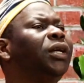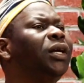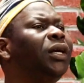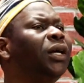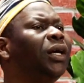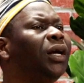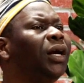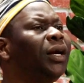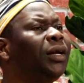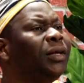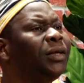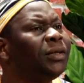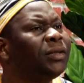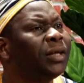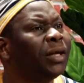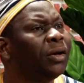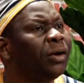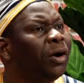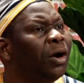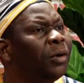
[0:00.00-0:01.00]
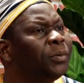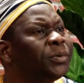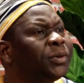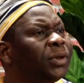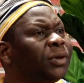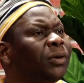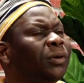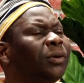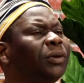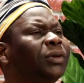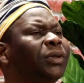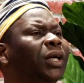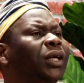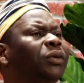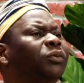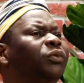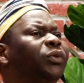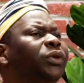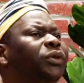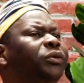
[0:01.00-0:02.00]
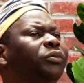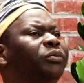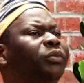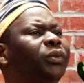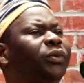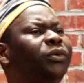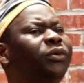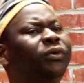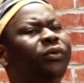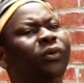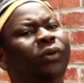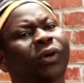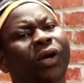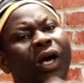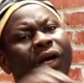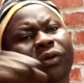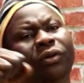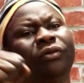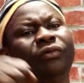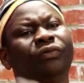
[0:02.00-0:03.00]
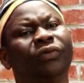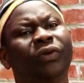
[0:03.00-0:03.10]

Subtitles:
anything obstacle that we do, kind of,